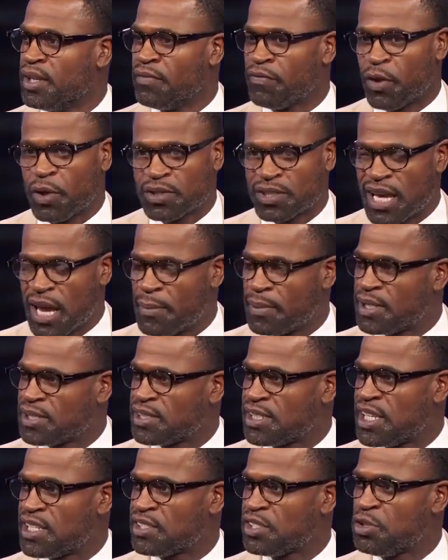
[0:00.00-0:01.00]
First game of the
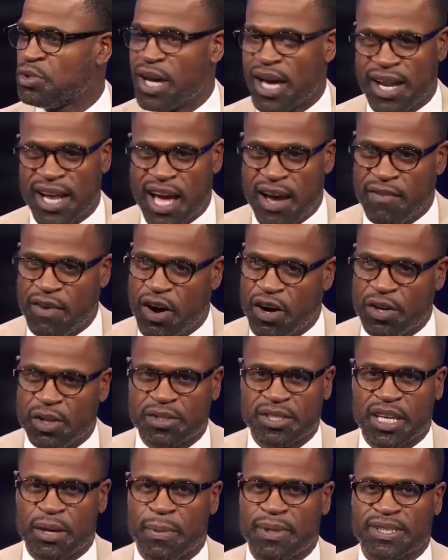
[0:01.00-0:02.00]
season, you got to have all your
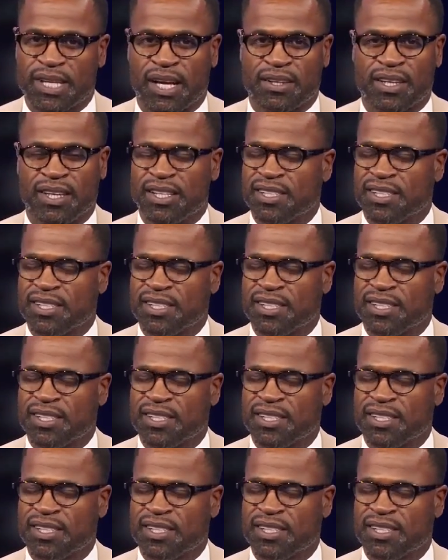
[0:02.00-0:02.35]
teammates out there.